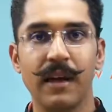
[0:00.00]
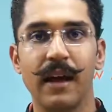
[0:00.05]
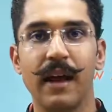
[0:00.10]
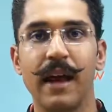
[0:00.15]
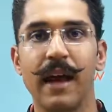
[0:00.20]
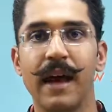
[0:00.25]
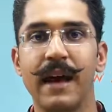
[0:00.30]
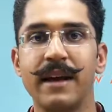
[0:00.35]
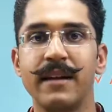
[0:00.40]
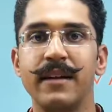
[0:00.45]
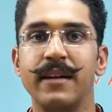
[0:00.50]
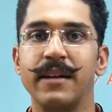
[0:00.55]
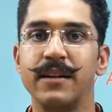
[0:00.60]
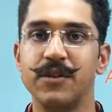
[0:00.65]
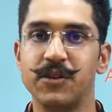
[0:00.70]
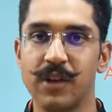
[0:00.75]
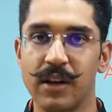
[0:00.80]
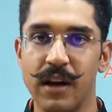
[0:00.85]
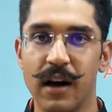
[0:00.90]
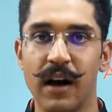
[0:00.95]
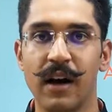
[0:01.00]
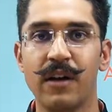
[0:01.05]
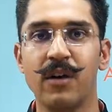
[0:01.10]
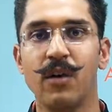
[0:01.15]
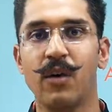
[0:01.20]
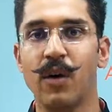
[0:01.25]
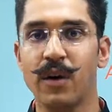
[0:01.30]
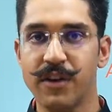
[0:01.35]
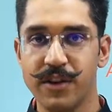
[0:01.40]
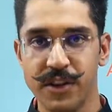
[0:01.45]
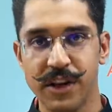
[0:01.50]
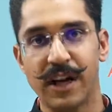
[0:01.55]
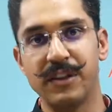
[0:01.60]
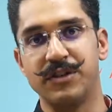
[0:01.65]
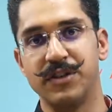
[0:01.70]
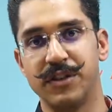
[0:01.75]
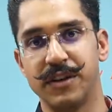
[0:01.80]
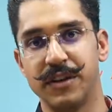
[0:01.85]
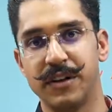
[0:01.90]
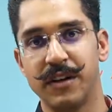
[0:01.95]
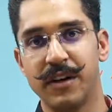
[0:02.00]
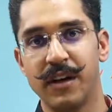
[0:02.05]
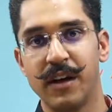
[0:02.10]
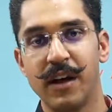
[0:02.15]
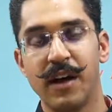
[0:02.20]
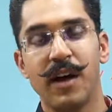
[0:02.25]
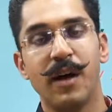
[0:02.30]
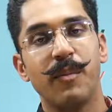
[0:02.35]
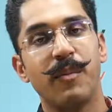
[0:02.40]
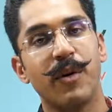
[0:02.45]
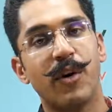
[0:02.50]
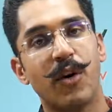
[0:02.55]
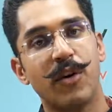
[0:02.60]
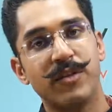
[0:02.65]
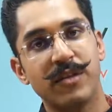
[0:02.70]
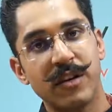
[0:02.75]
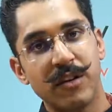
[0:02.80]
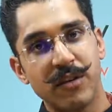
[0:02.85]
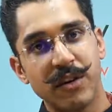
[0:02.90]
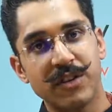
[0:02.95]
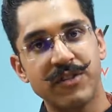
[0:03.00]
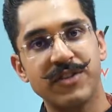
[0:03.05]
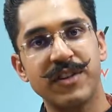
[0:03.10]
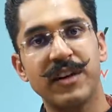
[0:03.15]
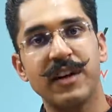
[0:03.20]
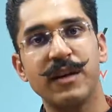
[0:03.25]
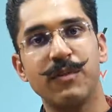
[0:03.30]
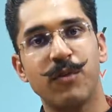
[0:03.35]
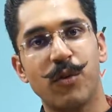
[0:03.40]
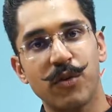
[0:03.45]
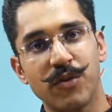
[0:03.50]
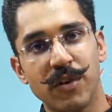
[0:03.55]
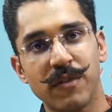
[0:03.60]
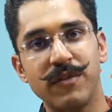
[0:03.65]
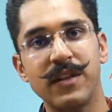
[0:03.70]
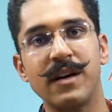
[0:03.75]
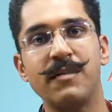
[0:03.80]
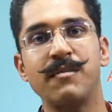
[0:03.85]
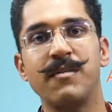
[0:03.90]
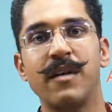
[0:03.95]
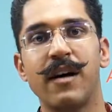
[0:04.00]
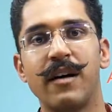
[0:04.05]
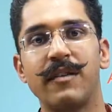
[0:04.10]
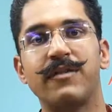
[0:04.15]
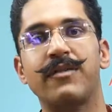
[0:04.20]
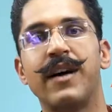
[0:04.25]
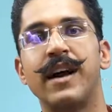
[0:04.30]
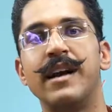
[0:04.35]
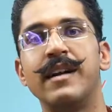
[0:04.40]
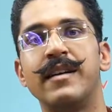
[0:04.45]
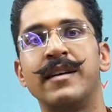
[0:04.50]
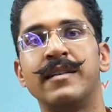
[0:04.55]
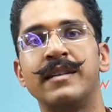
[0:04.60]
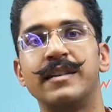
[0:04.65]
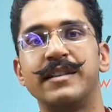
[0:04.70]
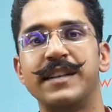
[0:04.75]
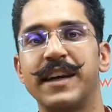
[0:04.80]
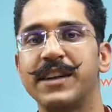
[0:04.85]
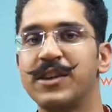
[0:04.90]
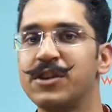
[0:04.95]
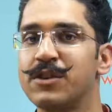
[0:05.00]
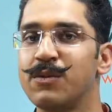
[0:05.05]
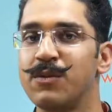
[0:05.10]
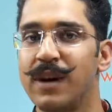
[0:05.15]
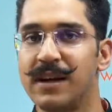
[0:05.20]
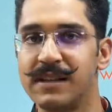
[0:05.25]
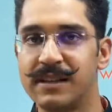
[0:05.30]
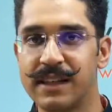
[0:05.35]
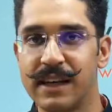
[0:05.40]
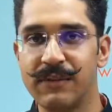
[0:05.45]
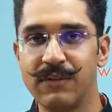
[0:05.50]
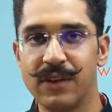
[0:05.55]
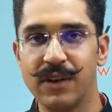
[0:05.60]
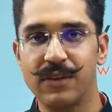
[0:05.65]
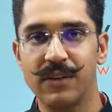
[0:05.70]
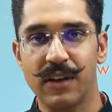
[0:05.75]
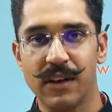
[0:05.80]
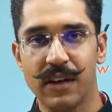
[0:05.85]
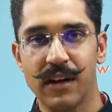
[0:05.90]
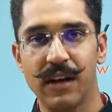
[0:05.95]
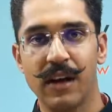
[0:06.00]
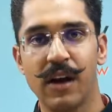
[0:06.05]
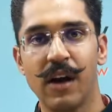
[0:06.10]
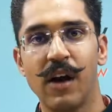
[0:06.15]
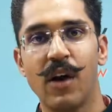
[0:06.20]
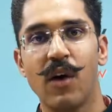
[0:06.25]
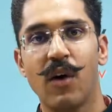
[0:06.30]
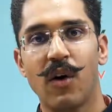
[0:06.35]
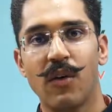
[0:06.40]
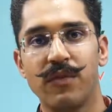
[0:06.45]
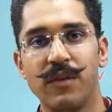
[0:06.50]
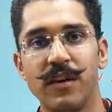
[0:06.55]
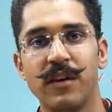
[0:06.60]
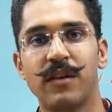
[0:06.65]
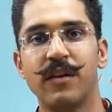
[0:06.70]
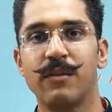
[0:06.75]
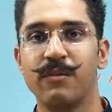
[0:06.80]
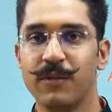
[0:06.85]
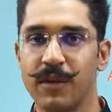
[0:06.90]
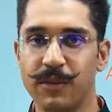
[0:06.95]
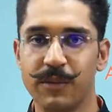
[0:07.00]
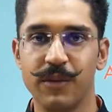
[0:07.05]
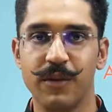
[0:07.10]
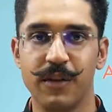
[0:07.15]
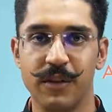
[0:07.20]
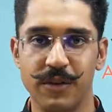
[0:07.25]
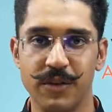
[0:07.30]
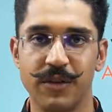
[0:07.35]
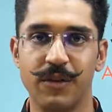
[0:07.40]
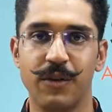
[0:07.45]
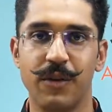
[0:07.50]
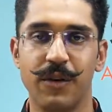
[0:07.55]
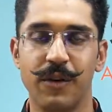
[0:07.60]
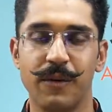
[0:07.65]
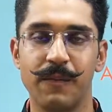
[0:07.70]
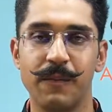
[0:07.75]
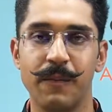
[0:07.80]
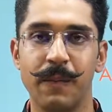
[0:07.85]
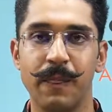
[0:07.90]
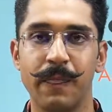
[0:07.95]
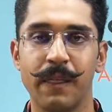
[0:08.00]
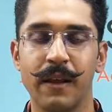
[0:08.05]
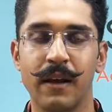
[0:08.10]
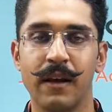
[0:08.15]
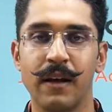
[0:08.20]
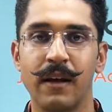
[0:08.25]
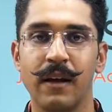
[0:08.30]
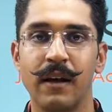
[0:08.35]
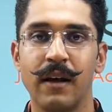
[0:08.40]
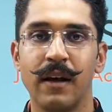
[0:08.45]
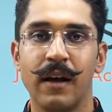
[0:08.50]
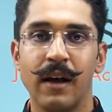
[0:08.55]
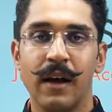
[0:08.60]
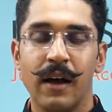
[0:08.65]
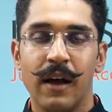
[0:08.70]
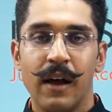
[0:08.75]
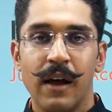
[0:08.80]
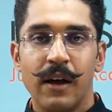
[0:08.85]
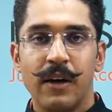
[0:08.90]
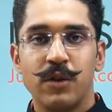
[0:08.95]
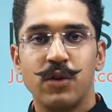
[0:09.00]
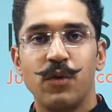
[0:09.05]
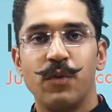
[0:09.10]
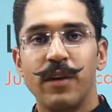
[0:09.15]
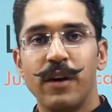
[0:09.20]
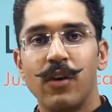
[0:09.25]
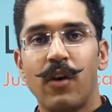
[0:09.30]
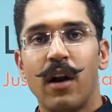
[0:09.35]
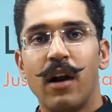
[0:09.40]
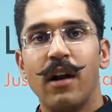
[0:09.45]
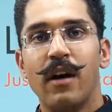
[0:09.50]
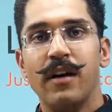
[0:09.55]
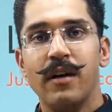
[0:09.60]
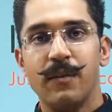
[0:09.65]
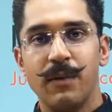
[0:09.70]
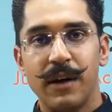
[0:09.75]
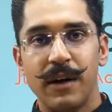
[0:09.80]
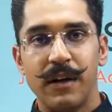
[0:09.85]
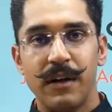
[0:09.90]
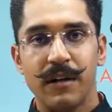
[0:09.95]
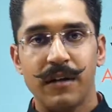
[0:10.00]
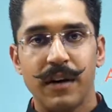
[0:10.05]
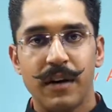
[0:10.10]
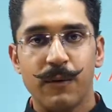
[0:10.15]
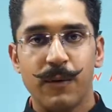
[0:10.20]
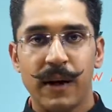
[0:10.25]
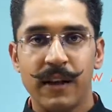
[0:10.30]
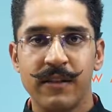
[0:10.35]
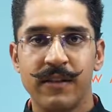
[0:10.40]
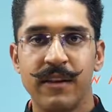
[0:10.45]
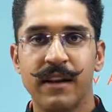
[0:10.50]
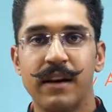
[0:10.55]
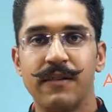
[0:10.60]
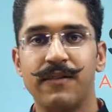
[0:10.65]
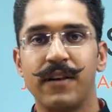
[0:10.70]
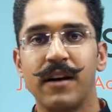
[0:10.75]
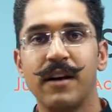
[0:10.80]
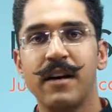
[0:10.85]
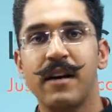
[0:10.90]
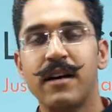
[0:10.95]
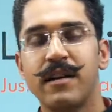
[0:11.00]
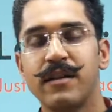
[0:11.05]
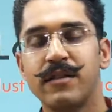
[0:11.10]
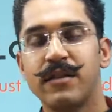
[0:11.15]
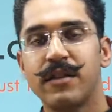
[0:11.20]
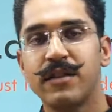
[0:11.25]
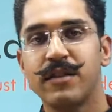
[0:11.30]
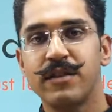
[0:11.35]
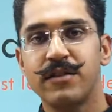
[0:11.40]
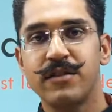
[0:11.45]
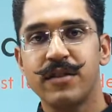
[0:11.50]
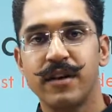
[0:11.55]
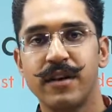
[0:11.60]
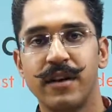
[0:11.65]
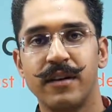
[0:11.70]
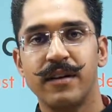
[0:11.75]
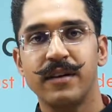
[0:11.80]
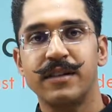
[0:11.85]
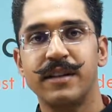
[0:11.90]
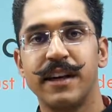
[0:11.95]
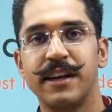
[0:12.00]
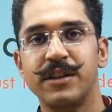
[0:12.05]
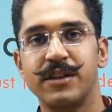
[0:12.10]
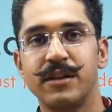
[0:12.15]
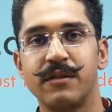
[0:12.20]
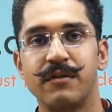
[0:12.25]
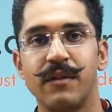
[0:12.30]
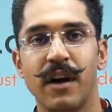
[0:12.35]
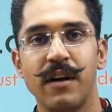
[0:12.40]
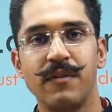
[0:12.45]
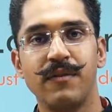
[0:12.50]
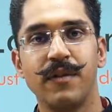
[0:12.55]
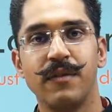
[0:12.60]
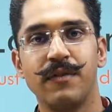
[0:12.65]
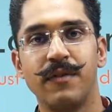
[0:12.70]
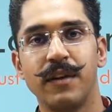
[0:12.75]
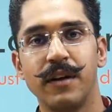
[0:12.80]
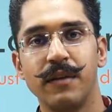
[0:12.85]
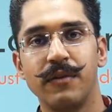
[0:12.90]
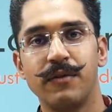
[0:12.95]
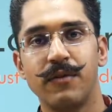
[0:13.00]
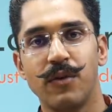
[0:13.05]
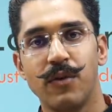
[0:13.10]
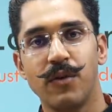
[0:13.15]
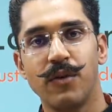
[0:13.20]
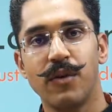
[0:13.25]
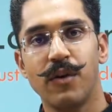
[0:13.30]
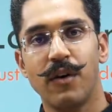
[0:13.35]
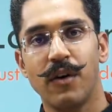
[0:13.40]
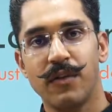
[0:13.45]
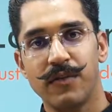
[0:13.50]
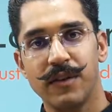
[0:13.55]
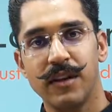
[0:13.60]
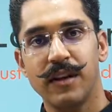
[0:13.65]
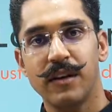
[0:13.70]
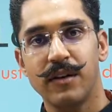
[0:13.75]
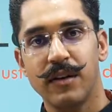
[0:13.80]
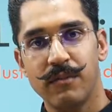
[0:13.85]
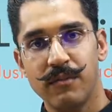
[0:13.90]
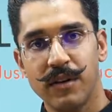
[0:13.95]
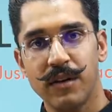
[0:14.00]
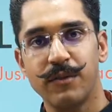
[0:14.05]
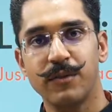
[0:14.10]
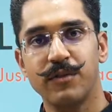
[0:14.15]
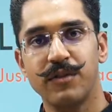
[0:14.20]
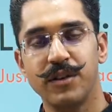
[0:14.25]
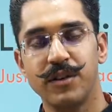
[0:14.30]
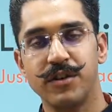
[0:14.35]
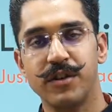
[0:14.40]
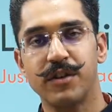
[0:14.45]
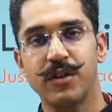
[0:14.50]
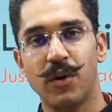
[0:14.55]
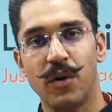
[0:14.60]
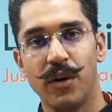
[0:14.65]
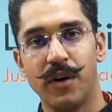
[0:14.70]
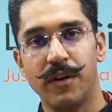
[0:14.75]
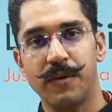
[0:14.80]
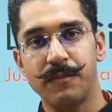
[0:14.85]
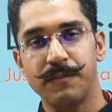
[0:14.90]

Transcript: and a challan or charge sheet, because interestingly both of them are filed under section 173 of the Criminal Procedure Code. So we all are aware that once an FIR is registered under section 154 of the Criminal Procedure Code,